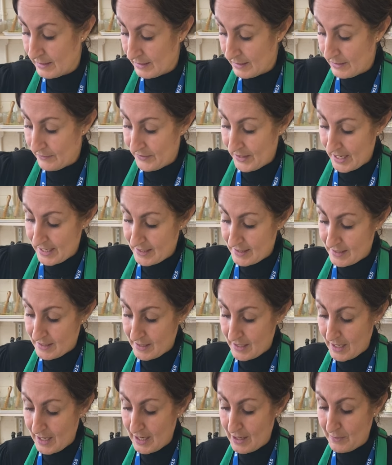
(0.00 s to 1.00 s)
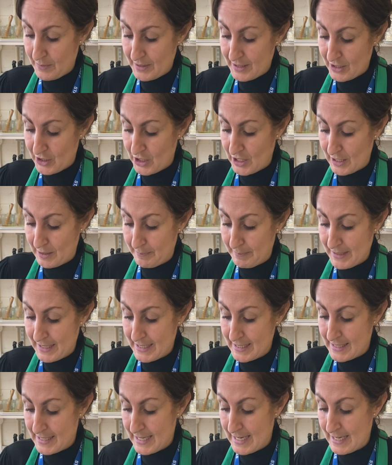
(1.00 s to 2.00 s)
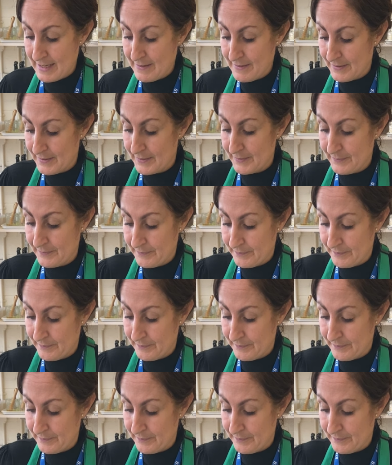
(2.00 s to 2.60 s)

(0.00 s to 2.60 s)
give that stir with chickpeas in